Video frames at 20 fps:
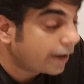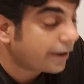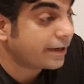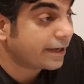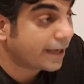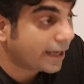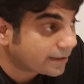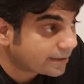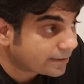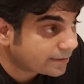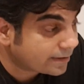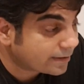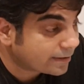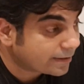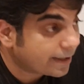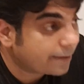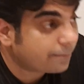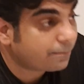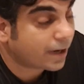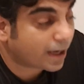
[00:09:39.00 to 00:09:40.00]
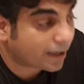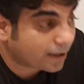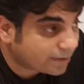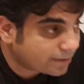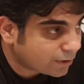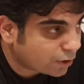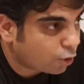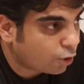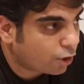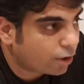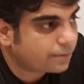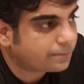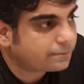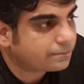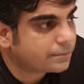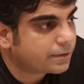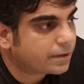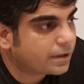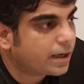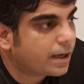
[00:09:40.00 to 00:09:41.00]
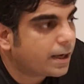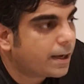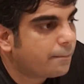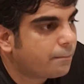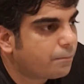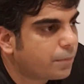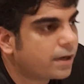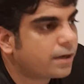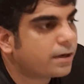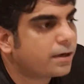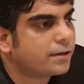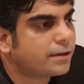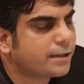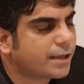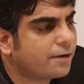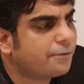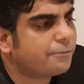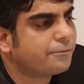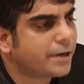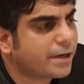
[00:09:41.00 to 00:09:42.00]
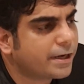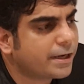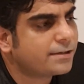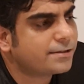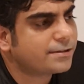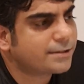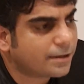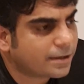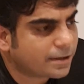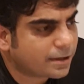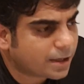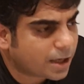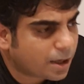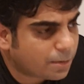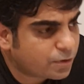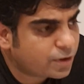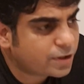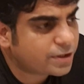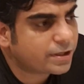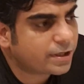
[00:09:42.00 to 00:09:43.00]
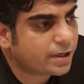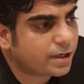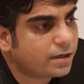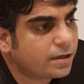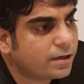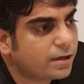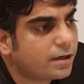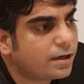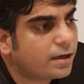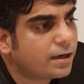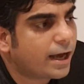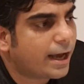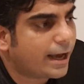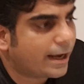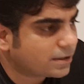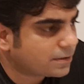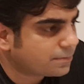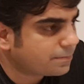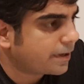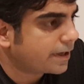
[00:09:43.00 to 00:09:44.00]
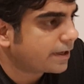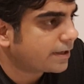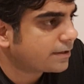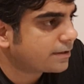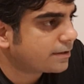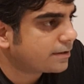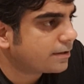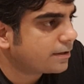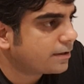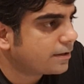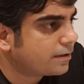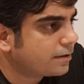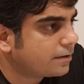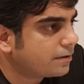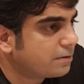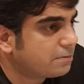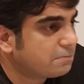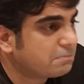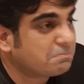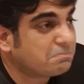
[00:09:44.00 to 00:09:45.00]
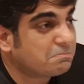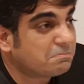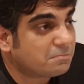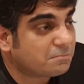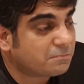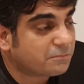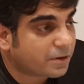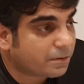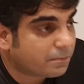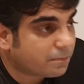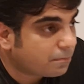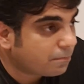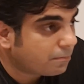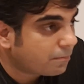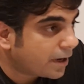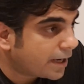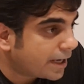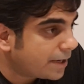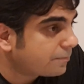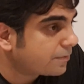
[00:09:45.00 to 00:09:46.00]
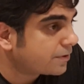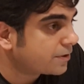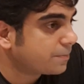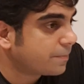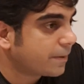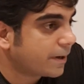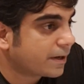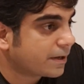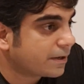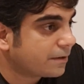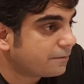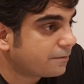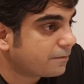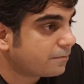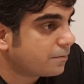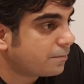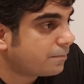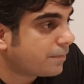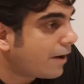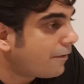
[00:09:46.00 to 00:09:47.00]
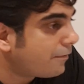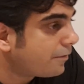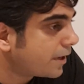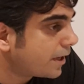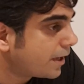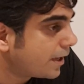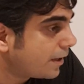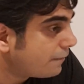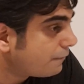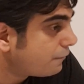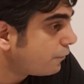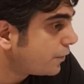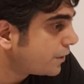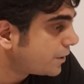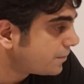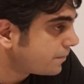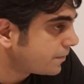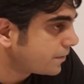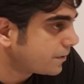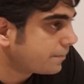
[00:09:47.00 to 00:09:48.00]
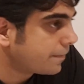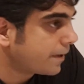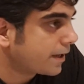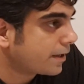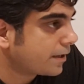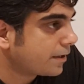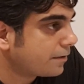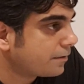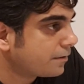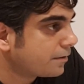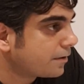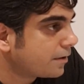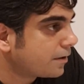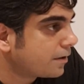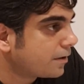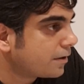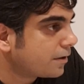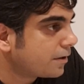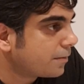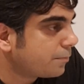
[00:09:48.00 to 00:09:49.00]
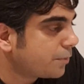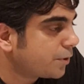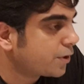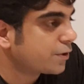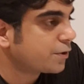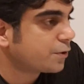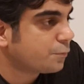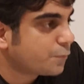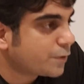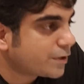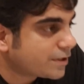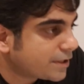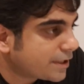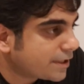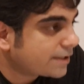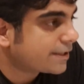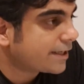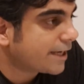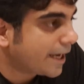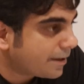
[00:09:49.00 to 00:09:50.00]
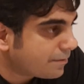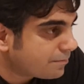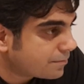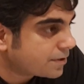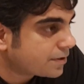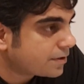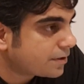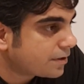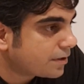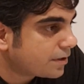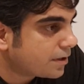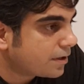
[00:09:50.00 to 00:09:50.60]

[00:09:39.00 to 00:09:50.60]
Yes, they practice a lot, but there are various commercial aspects from a money perspective, from a power and influence perspective, because of which these games